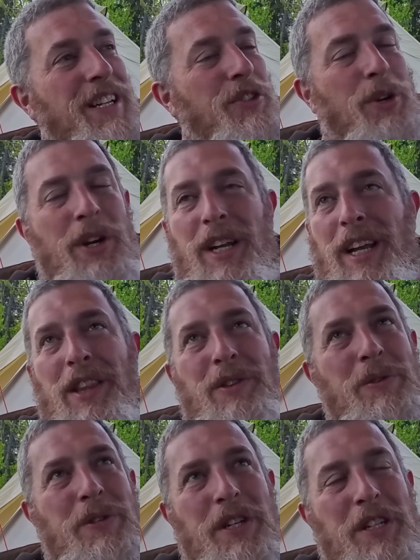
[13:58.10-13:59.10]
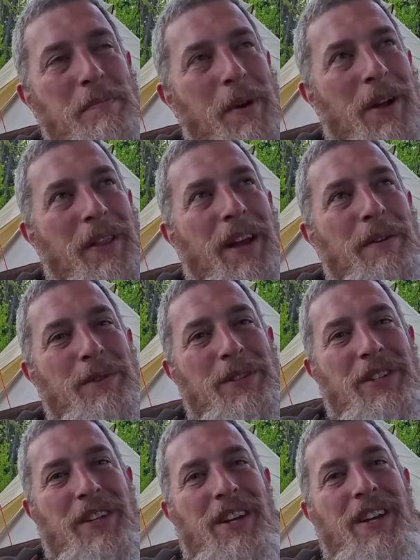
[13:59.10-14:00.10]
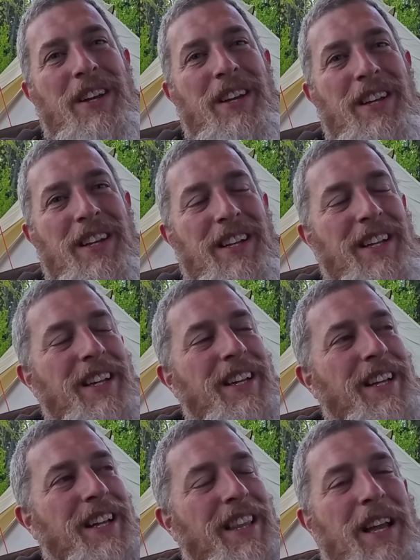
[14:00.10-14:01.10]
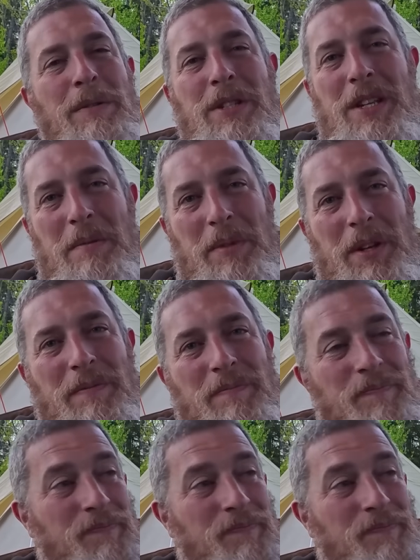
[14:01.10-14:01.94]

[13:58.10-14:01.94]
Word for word: trying to get through Six Mile. That was uh, that was something.